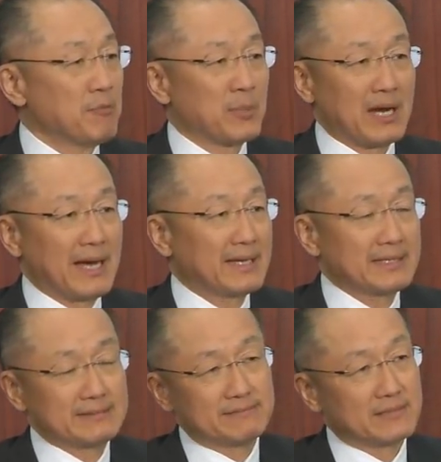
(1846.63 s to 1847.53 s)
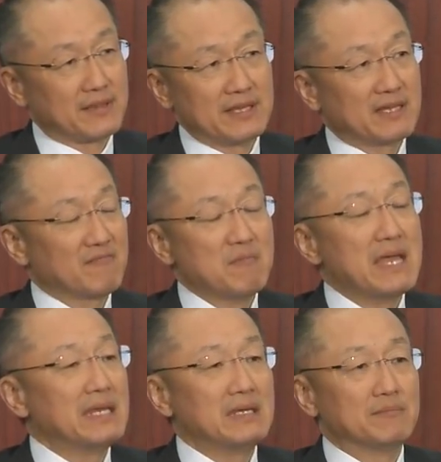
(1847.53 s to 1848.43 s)
But I can think of
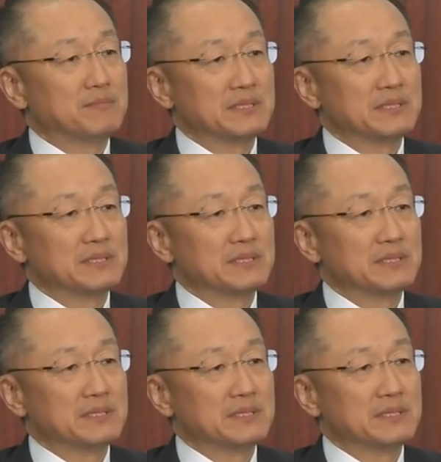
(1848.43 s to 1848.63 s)
many